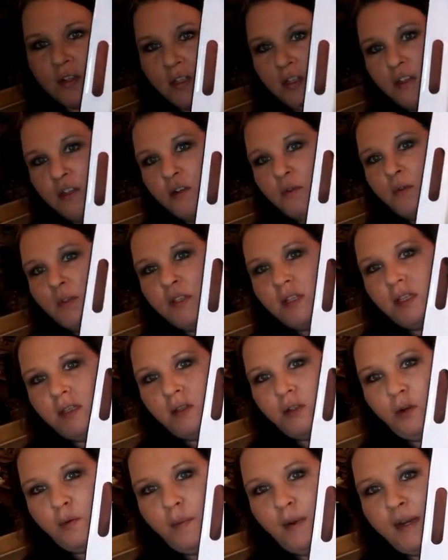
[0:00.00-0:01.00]
look with the
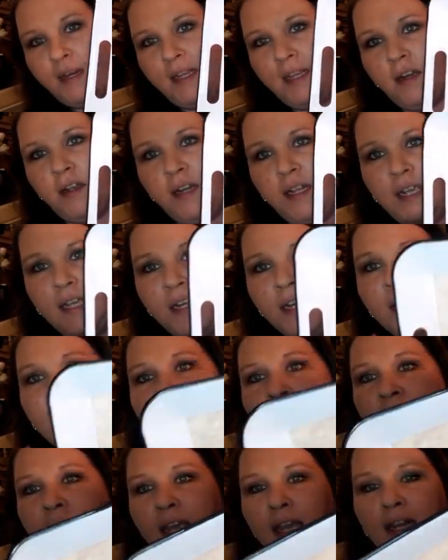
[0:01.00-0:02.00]
little bunny on it.
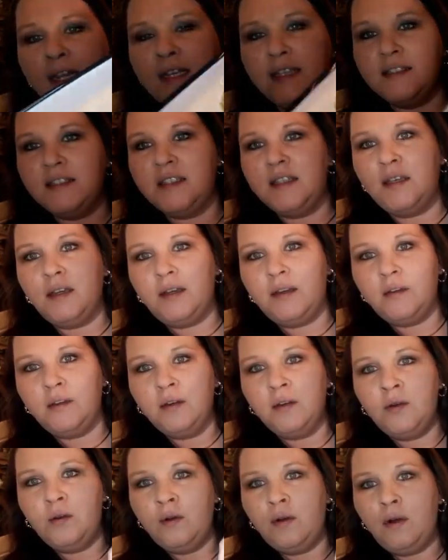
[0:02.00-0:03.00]
It is the
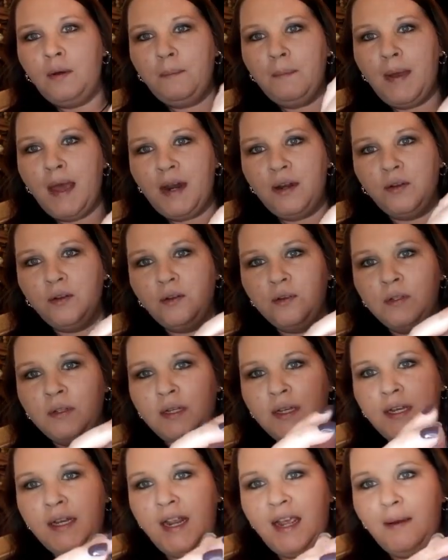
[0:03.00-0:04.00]
metal
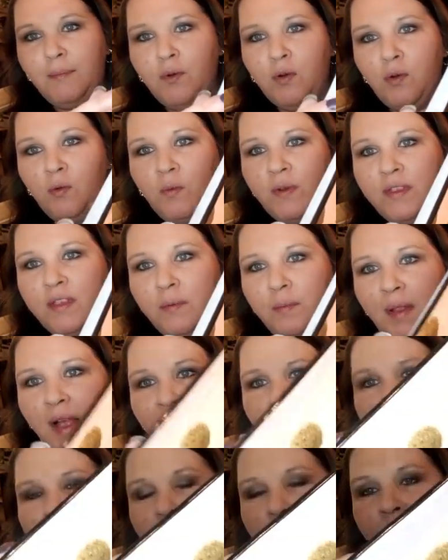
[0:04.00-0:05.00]
enamel with the
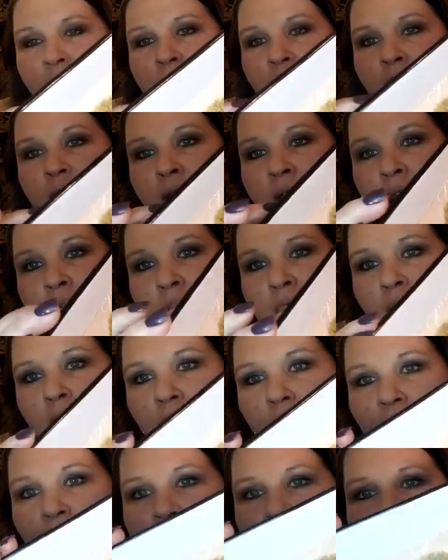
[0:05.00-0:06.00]
black
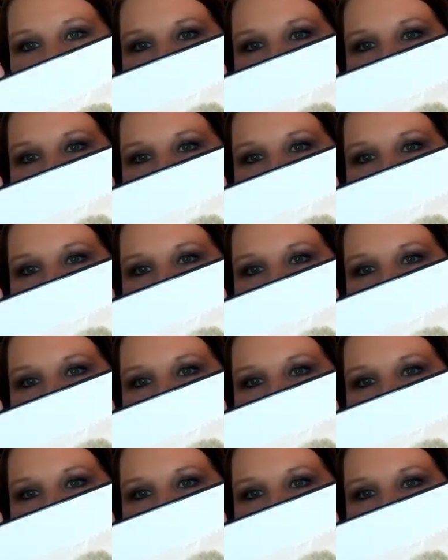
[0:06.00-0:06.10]
around the